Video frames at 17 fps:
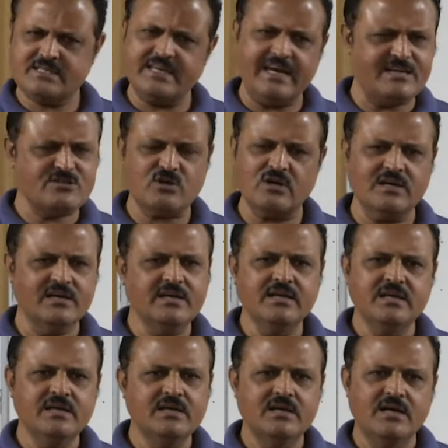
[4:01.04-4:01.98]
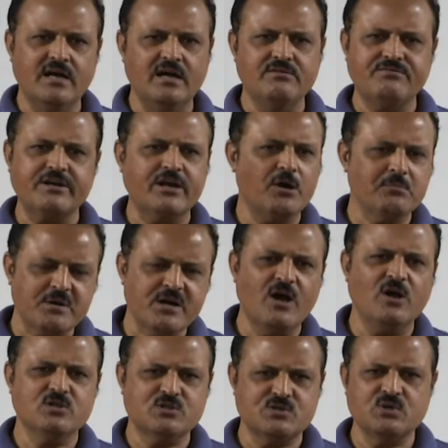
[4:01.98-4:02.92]
a natural phenomena
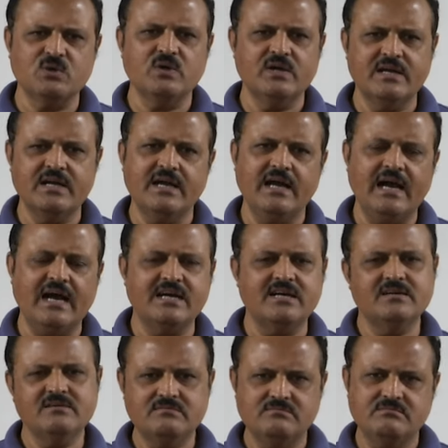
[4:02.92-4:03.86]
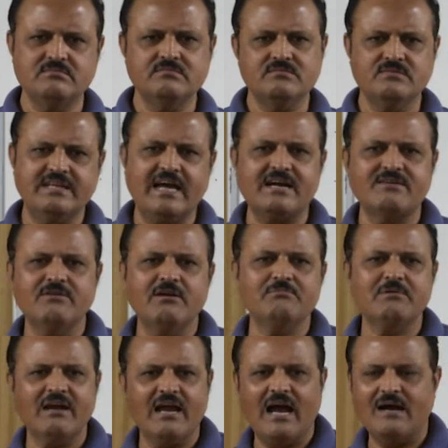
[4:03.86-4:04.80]
also, and that way
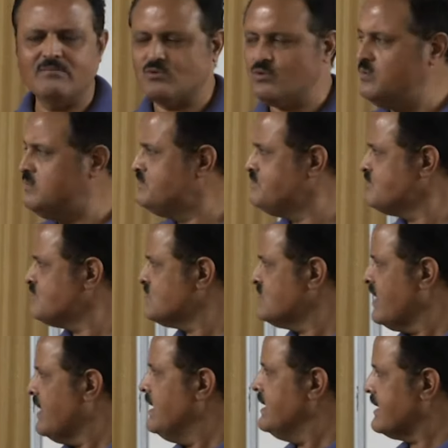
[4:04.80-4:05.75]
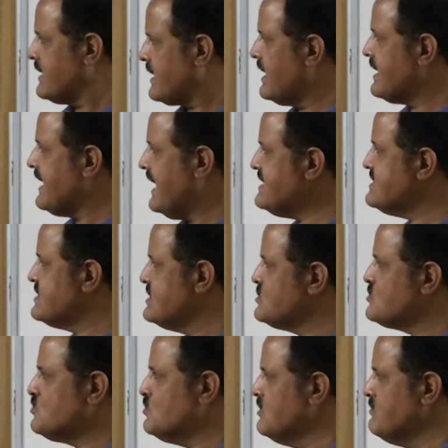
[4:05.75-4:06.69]
we will have to recognize these
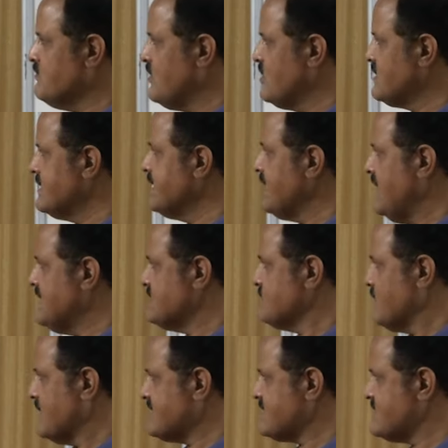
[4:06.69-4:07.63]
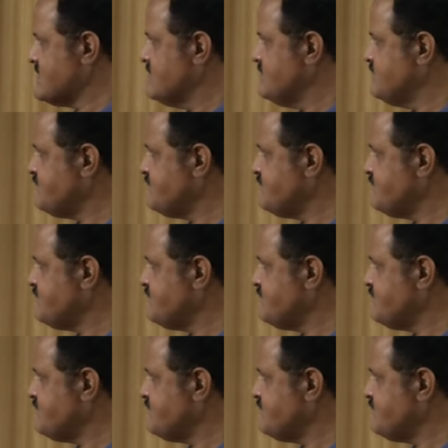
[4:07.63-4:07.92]
two important aspects.